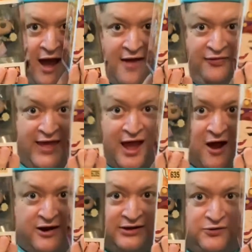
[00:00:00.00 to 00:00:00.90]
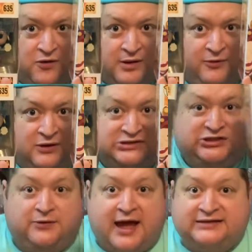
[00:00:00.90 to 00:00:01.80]
They are adorable. Do
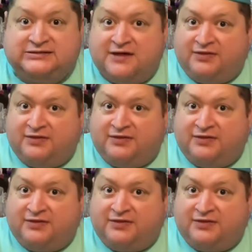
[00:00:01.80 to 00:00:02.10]
you guys love